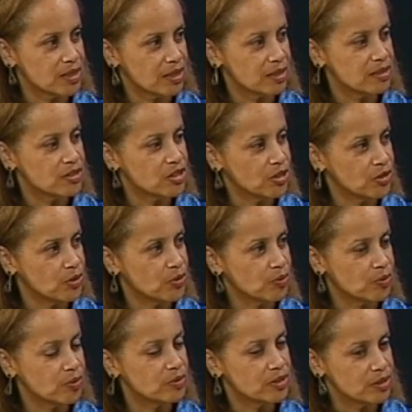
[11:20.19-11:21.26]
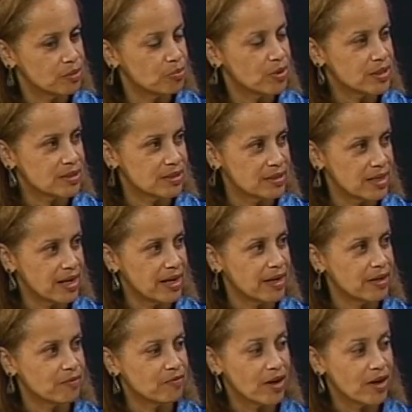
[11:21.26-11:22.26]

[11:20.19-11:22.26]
that continue to the present day.